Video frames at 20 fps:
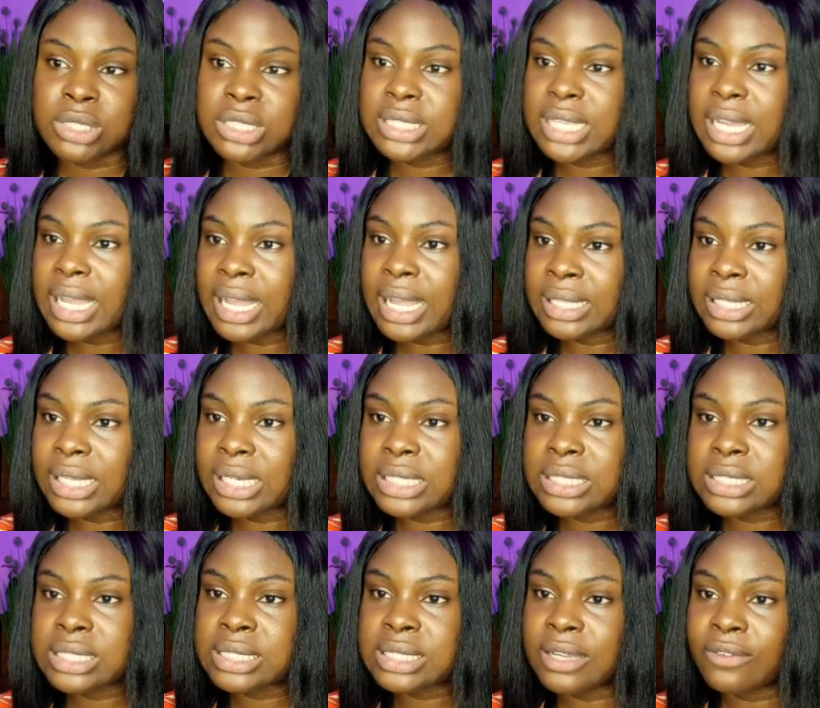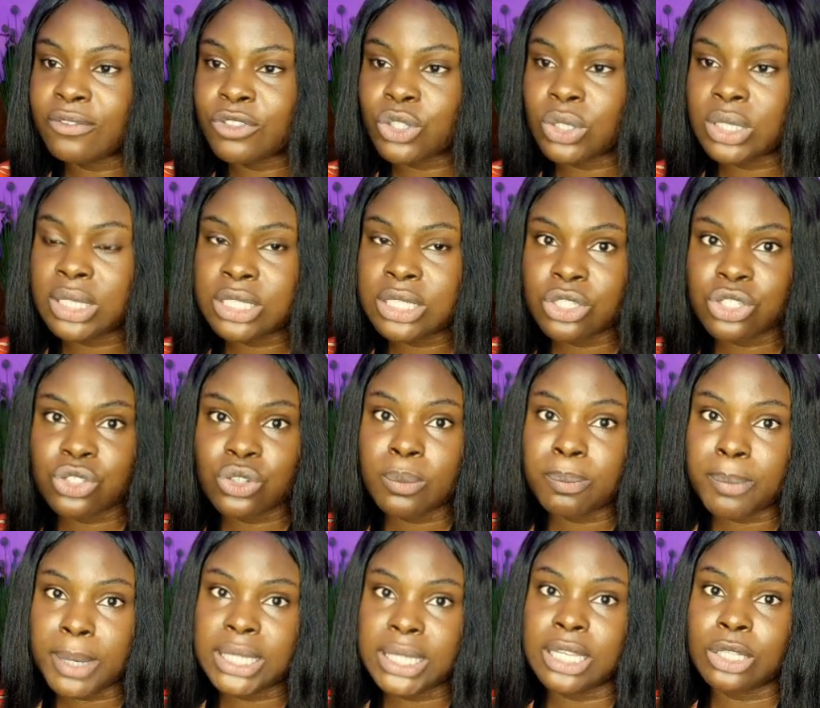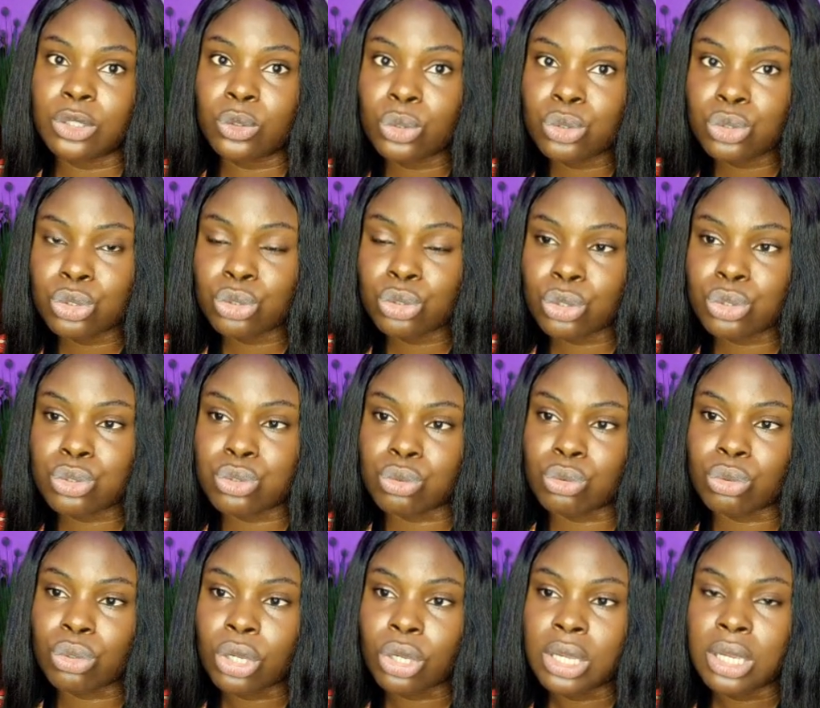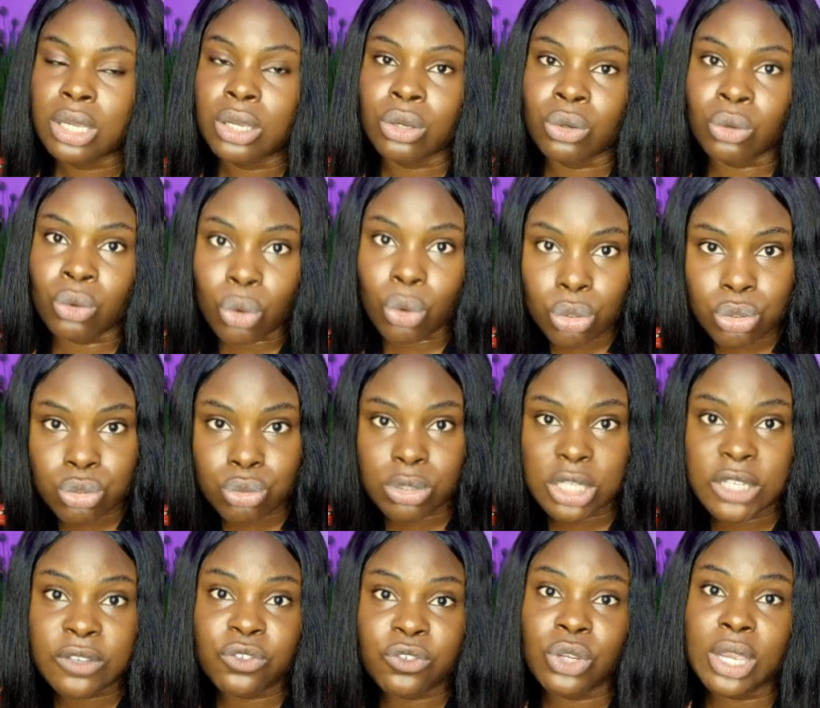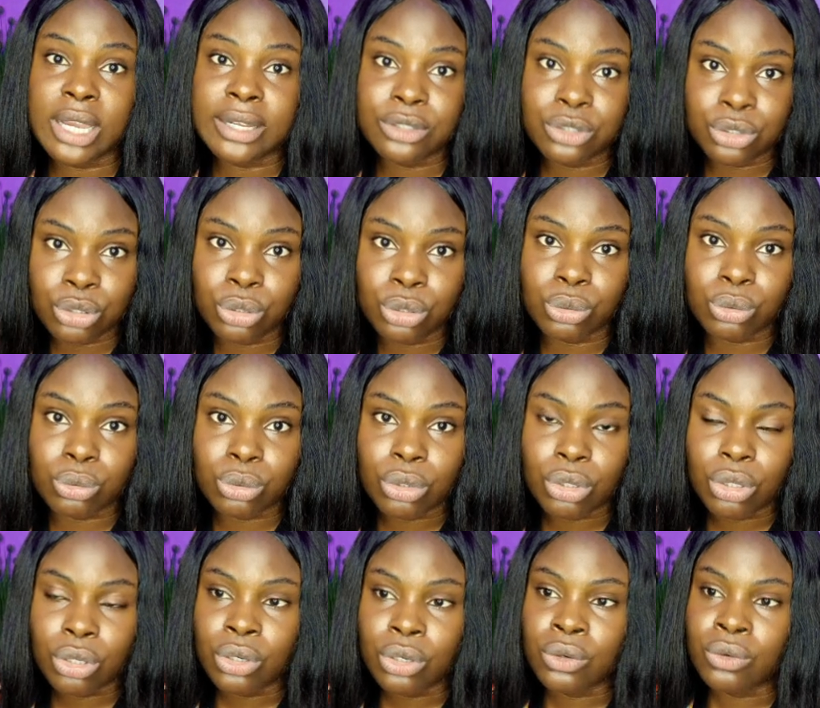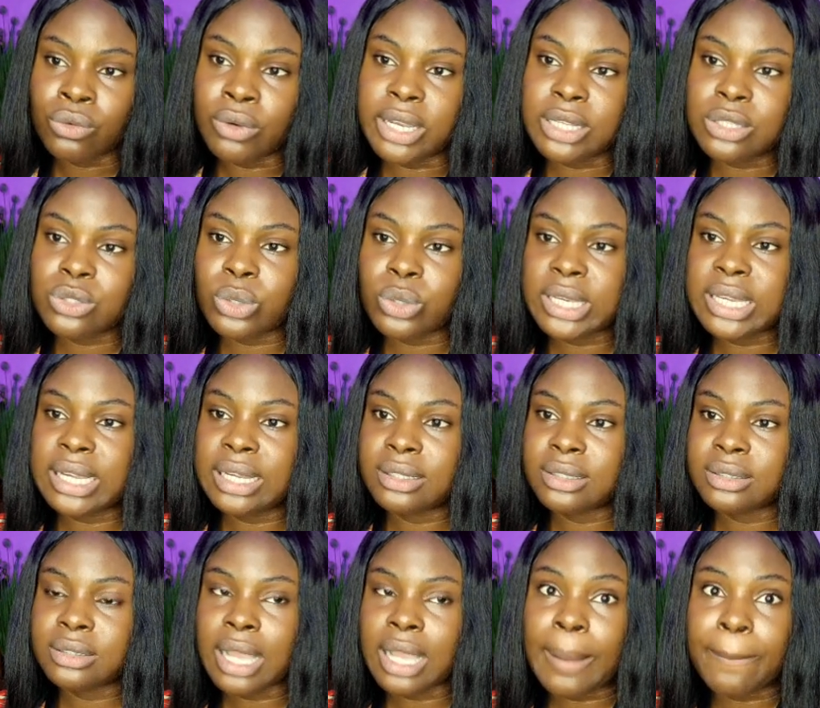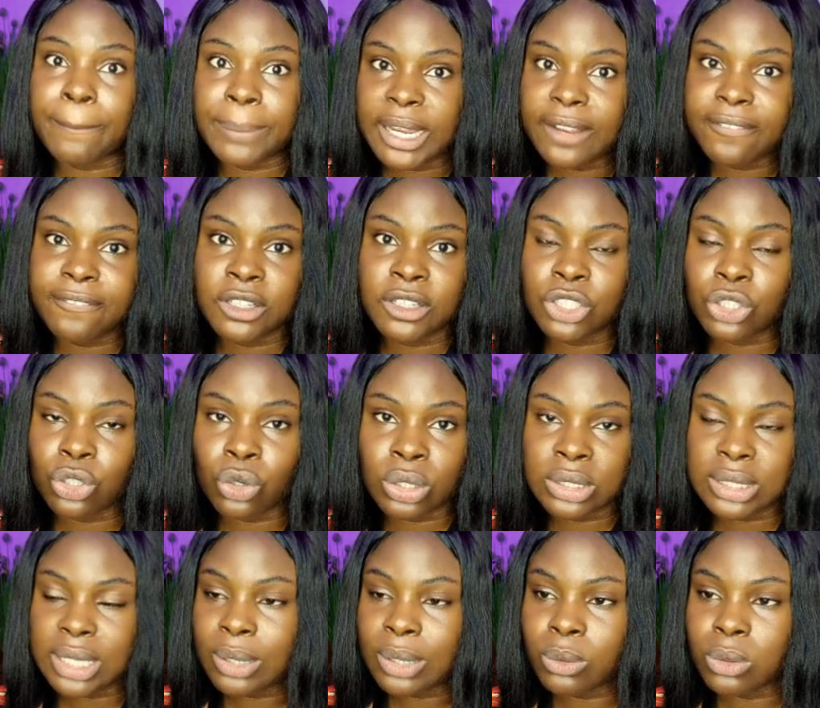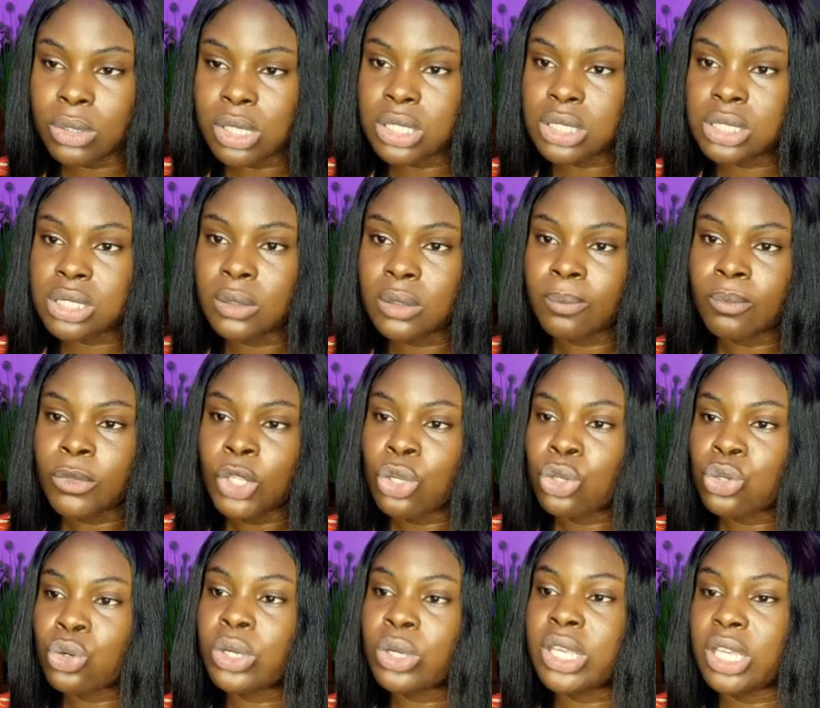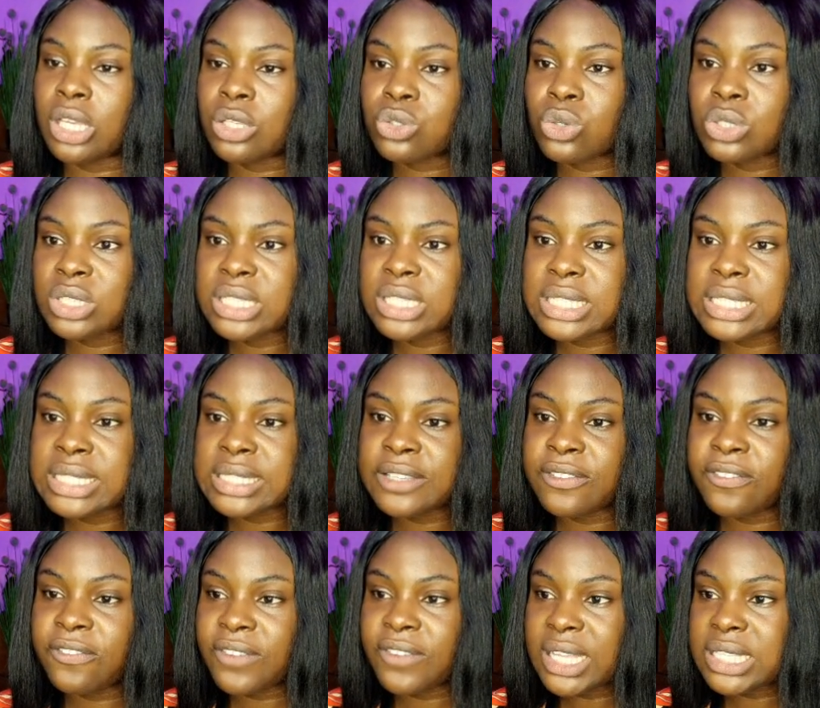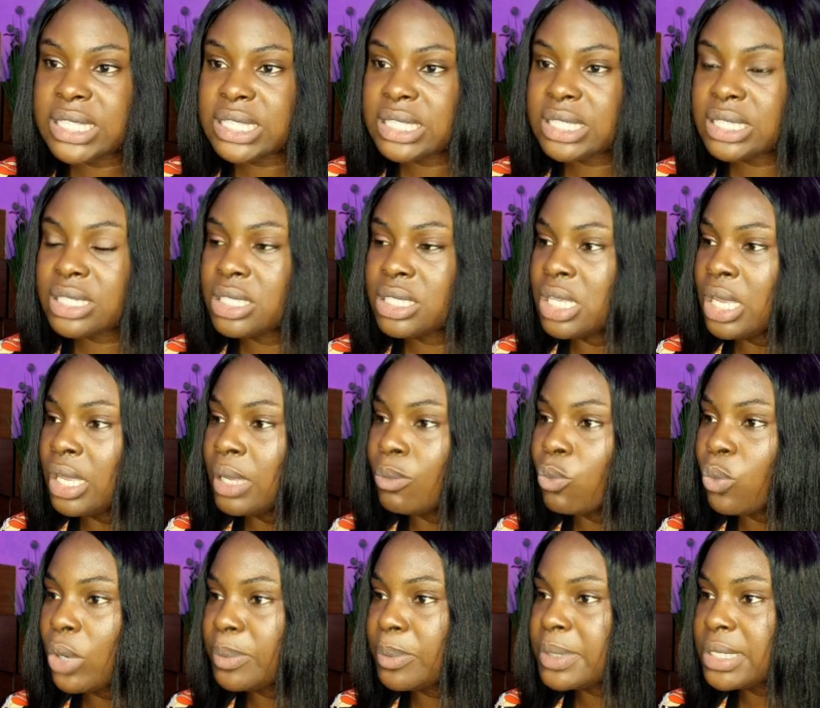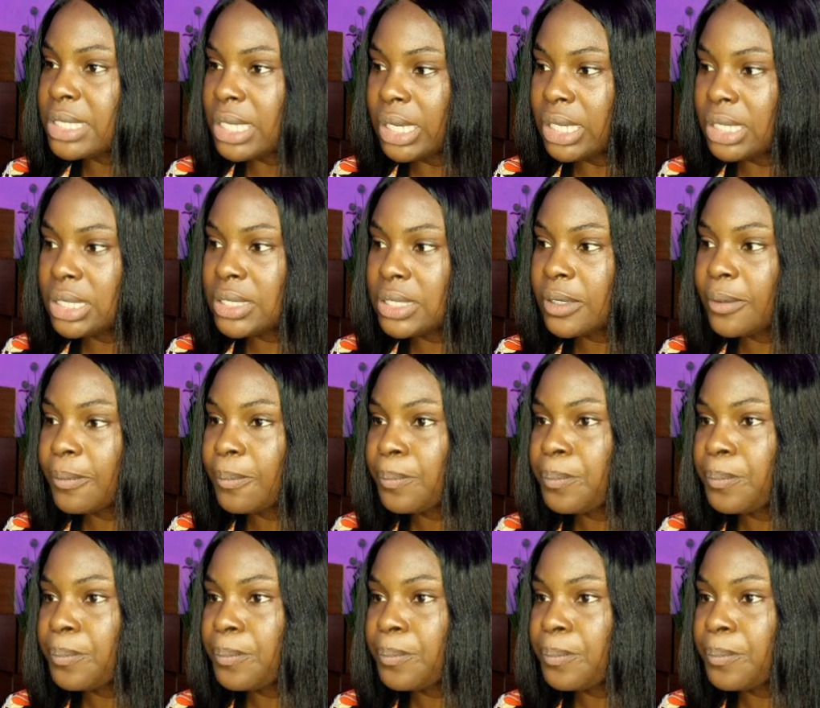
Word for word: Is that analysis and visualization father told you not to go to if you are new, right? So you can apply for the other ones. Okay, so this is the first uh, website.